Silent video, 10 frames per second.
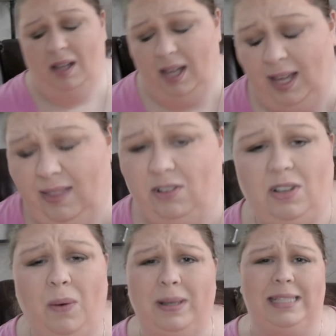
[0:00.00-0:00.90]
And there's
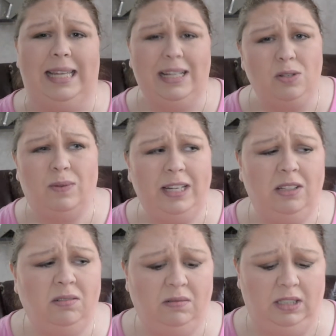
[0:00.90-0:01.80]
always kids
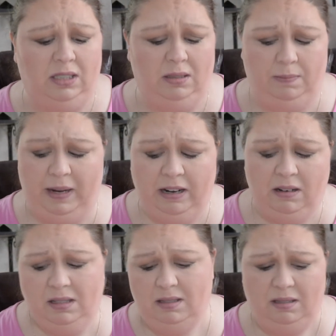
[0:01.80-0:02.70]
around and
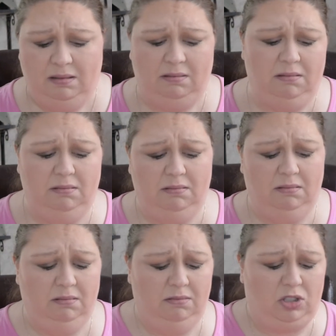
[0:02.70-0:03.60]
parents
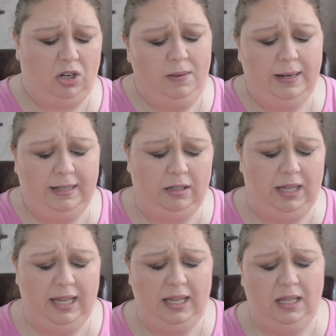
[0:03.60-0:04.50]
screaming at their
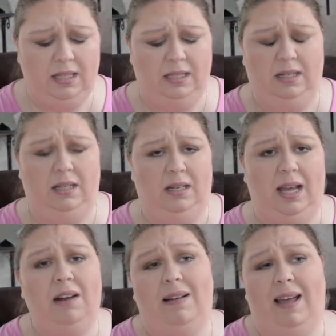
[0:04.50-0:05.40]
kids. And
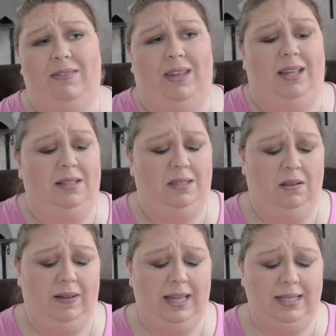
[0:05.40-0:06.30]
I don't have kids, so
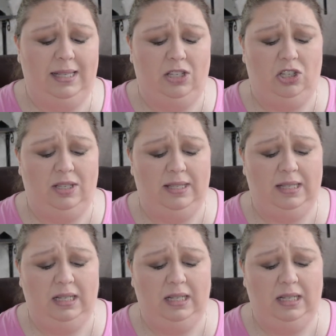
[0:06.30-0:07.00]
I guess it's just,